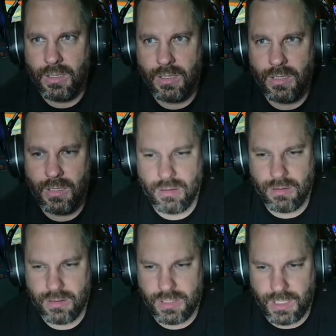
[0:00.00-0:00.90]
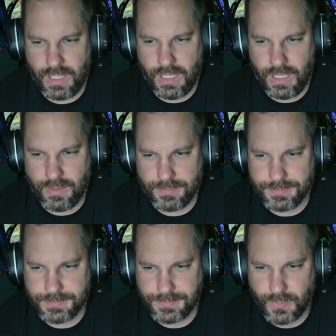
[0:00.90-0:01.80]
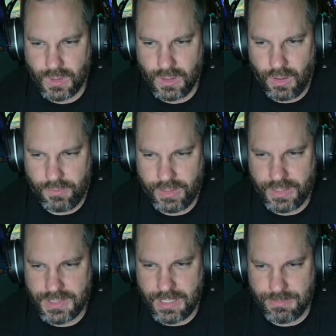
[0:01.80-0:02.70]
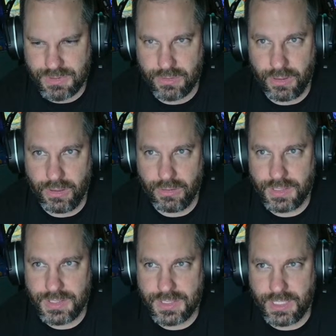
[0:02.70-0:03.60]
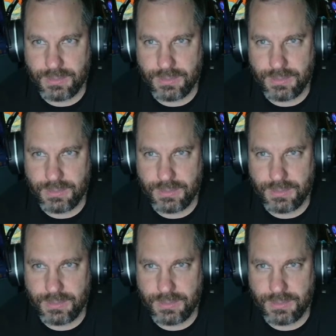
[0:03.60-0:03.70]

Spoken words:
Okay. Hopefully this comes through. Let's see.